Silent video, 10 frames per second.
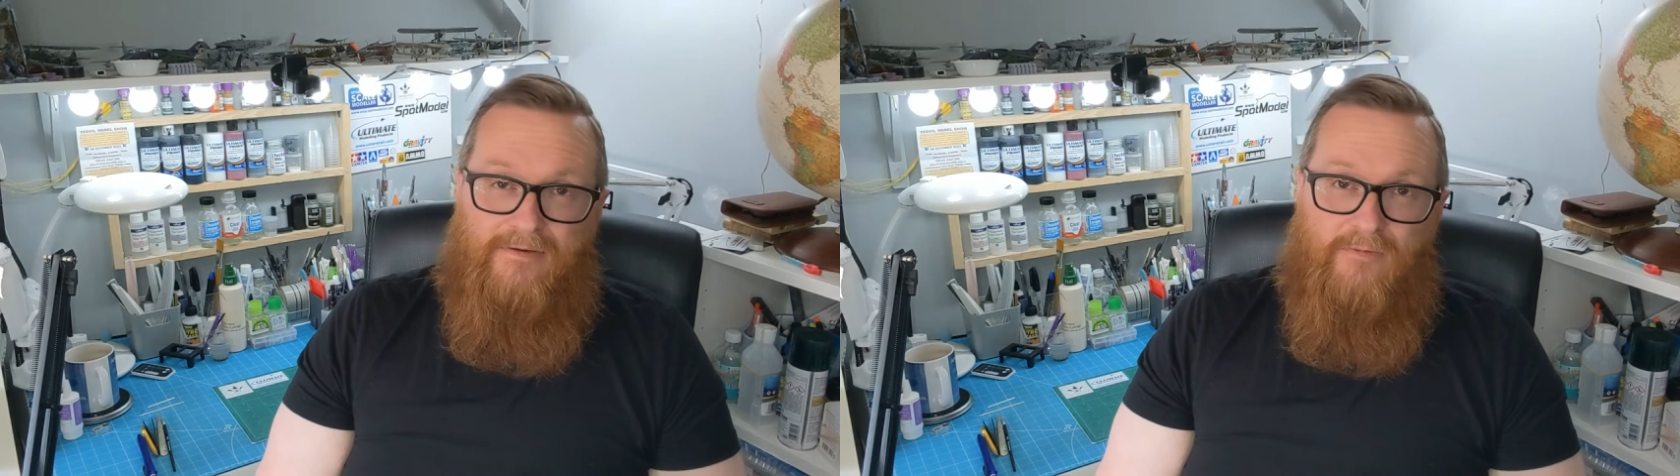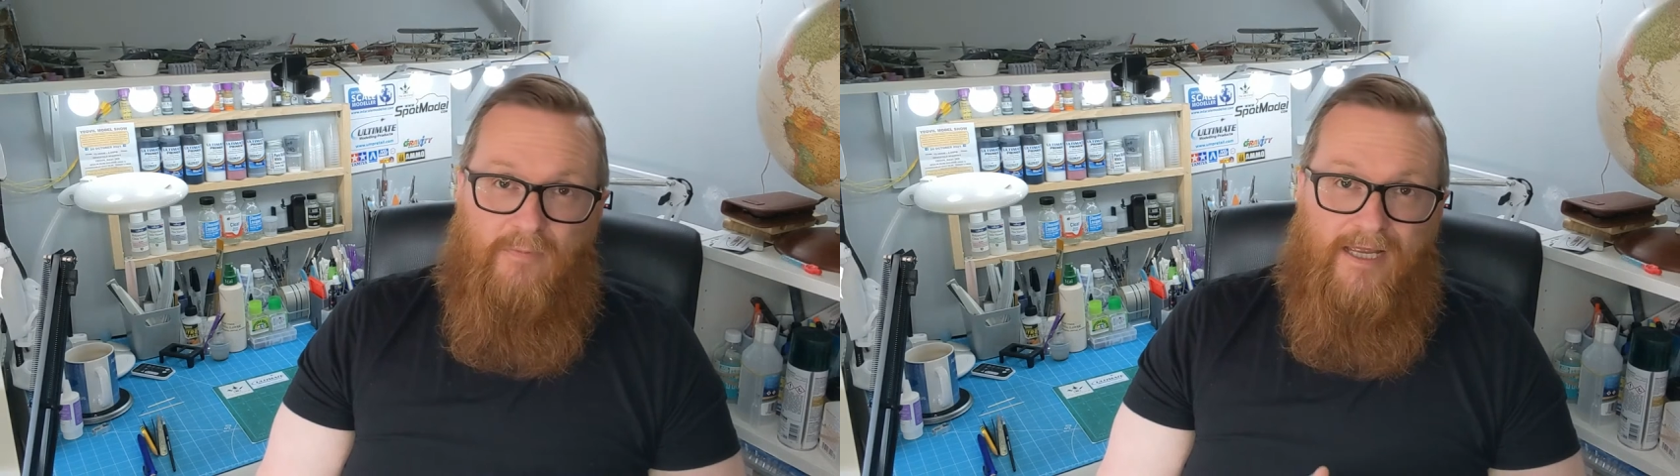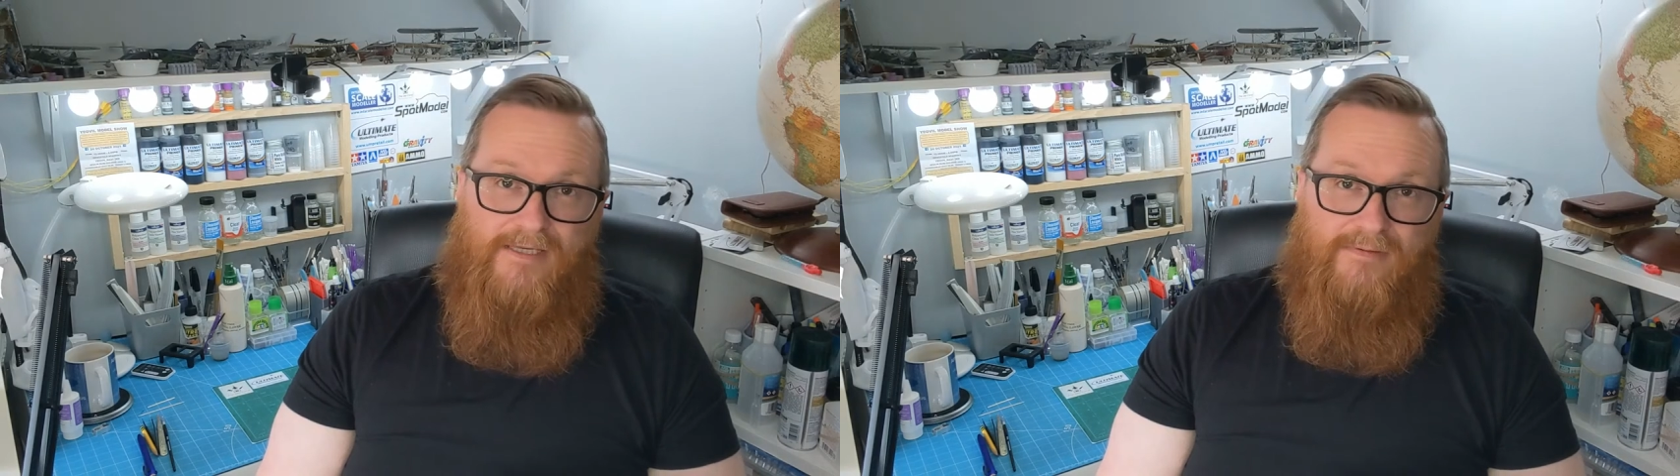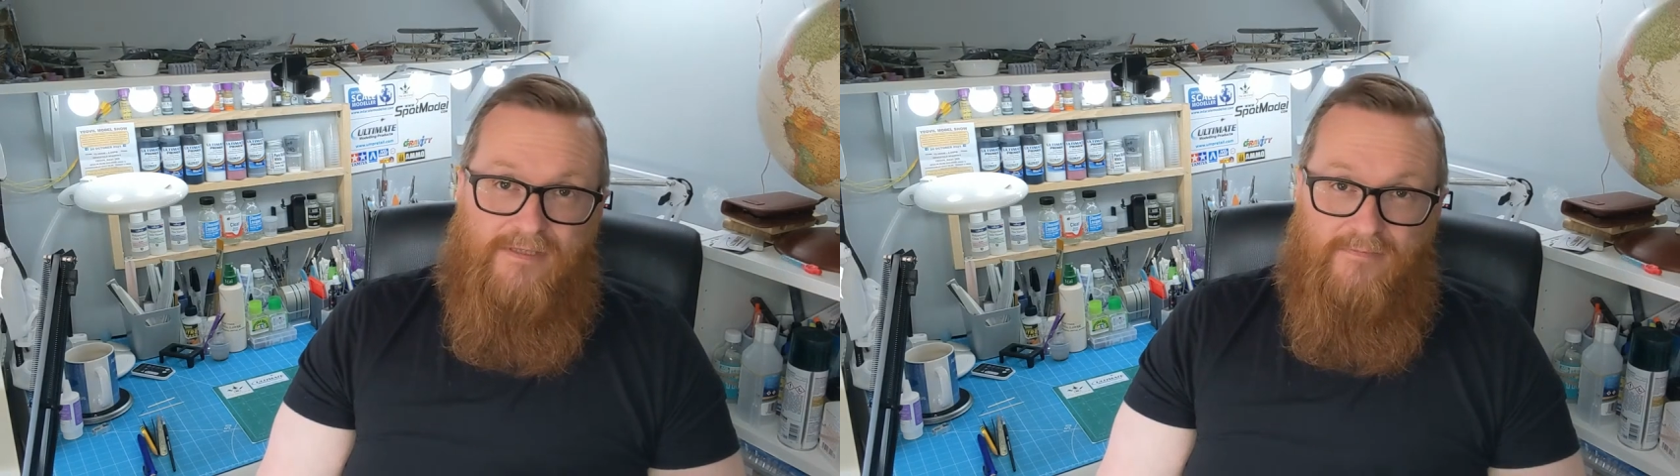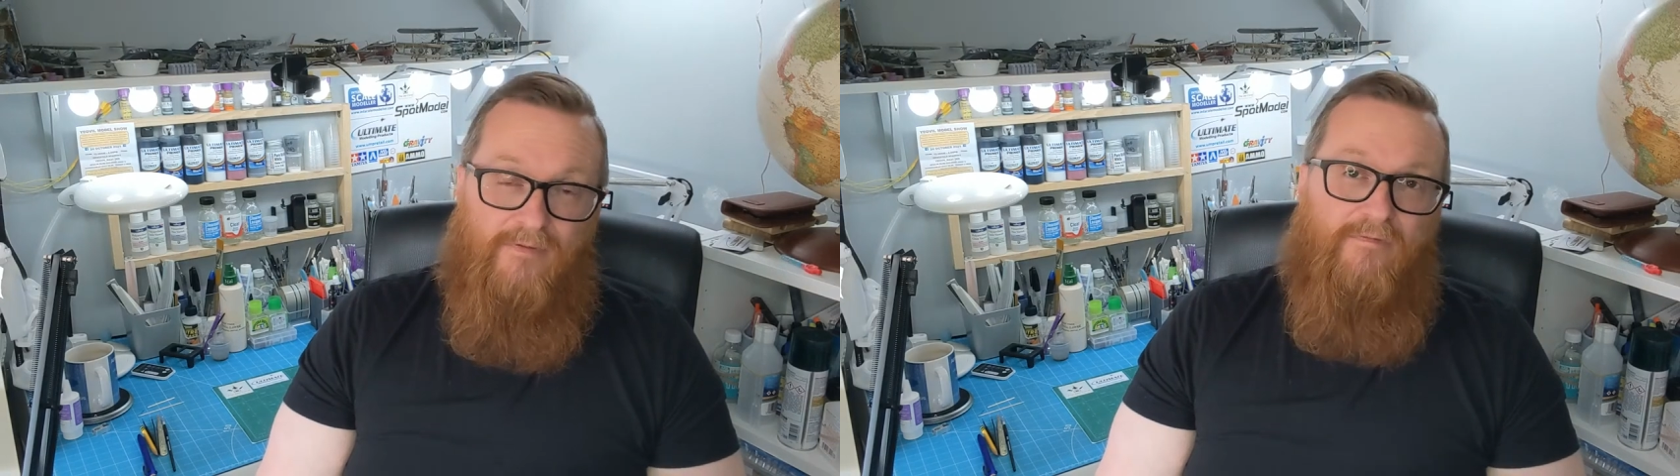
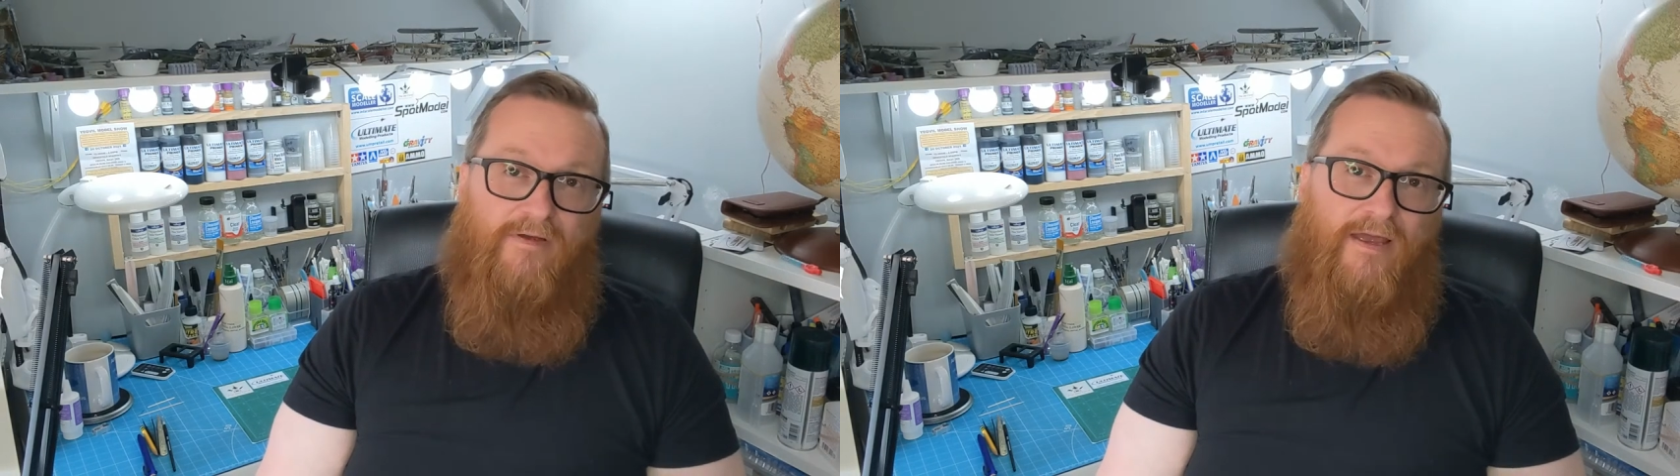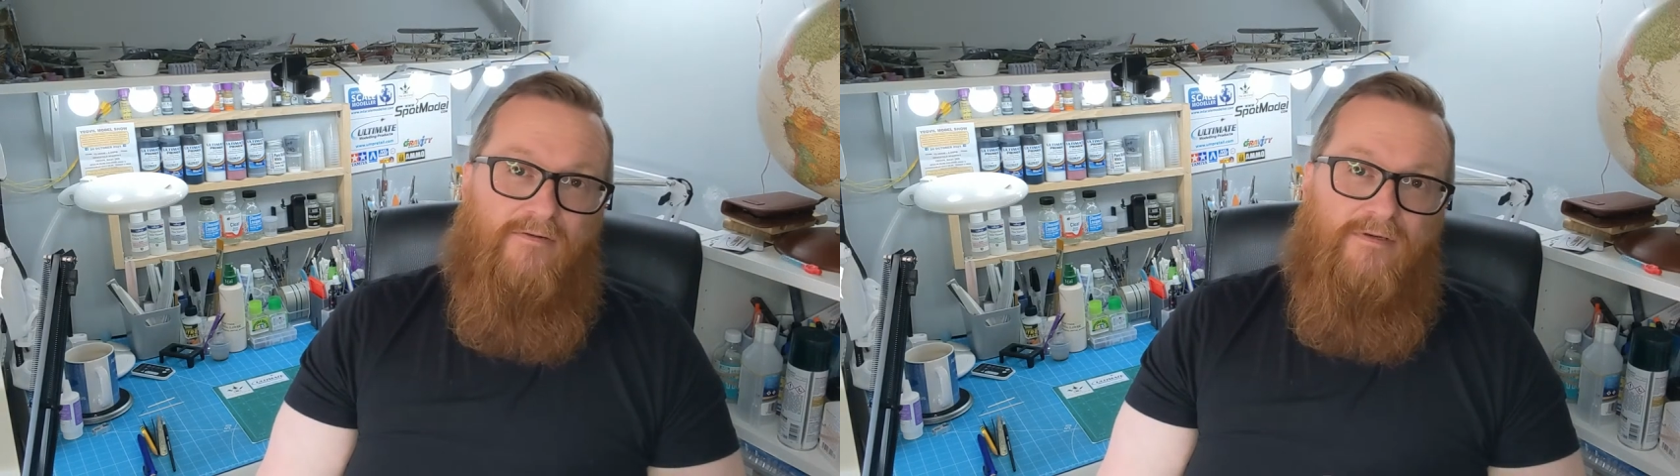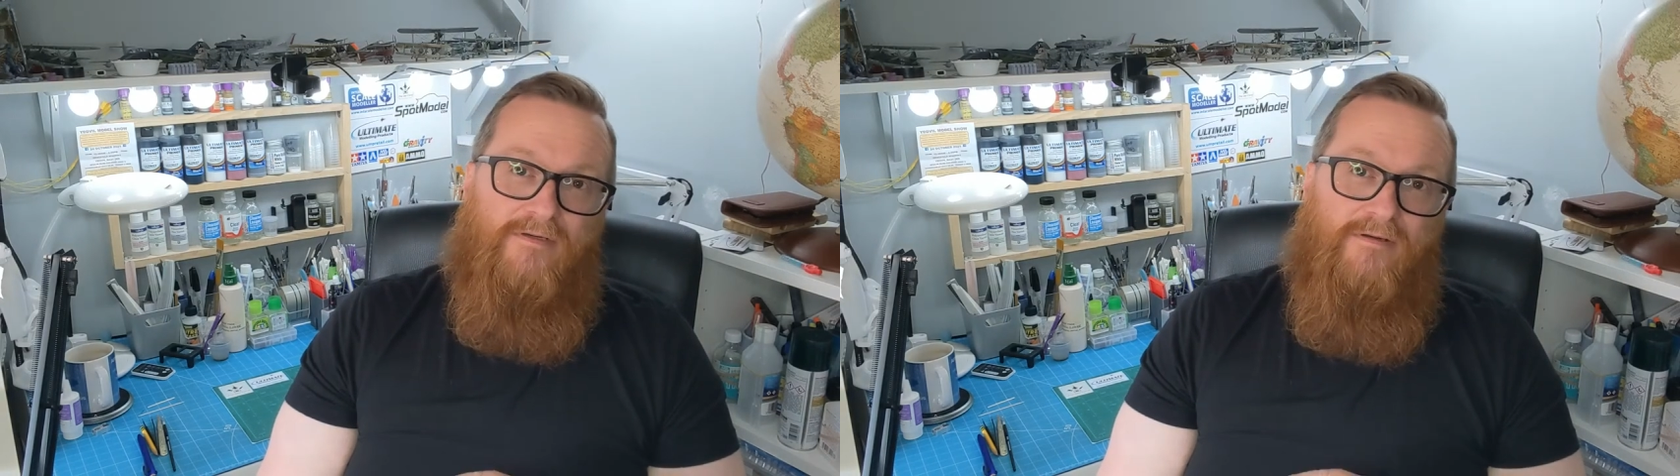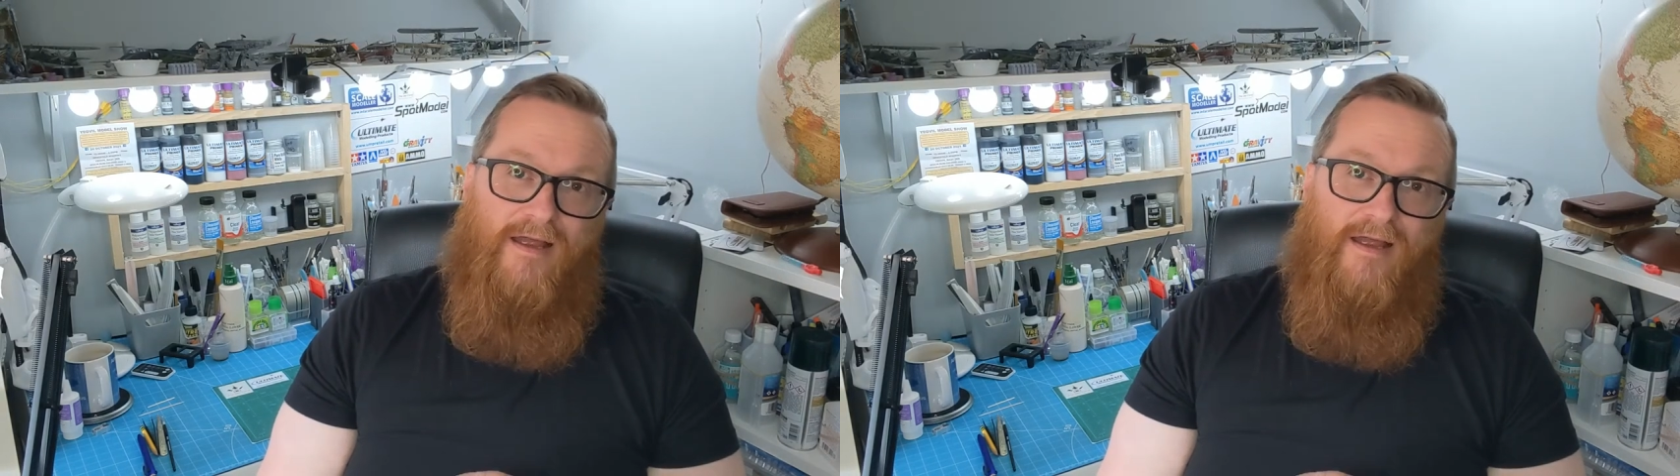replacements have been found